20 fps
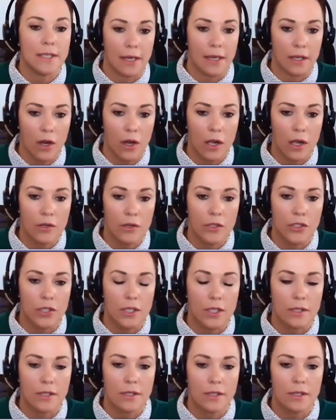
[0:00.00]

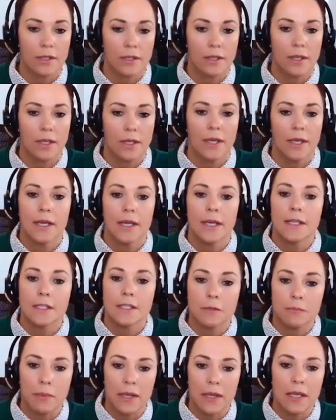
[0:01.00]
technologies.
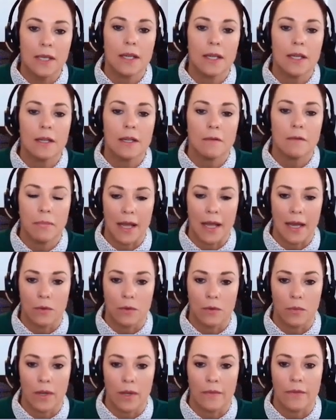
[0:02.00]
Speed and
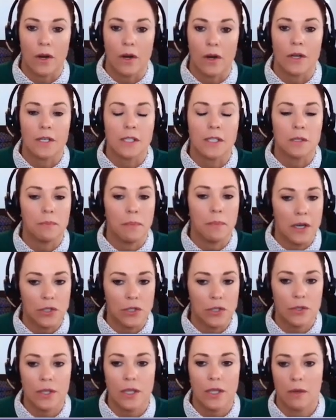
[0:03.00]
bandwidth are
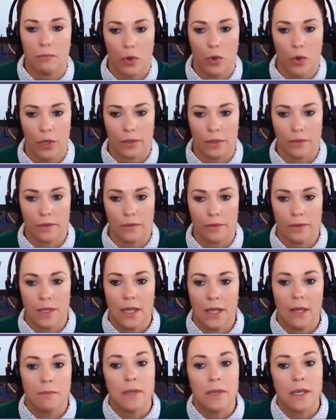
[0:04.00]
especially important
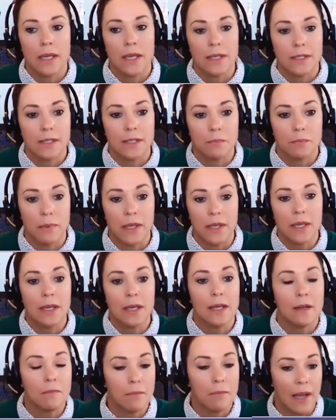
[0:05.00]
because speed
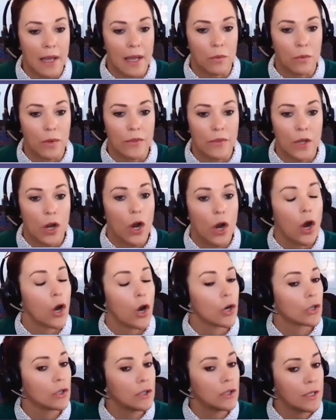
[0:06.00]
and bandwidth
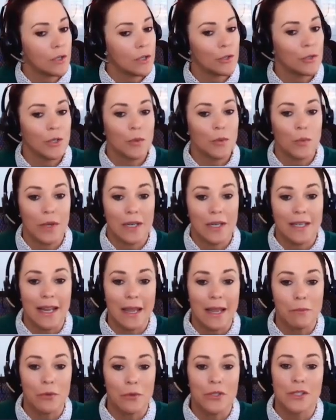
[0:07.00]
are literally what
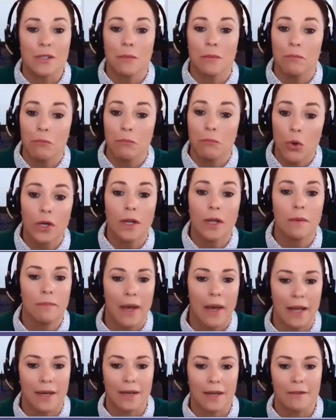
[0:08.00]
enables more
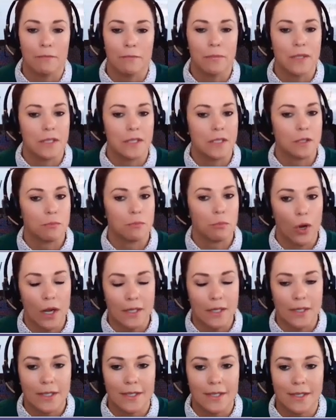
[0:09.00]
competitive business
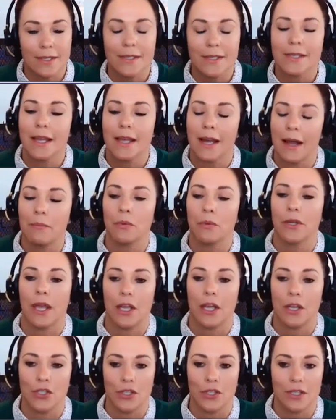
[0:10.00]
processes and
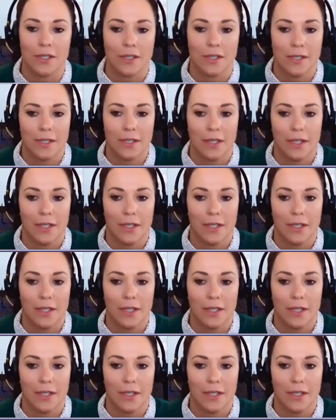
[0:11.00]
applications.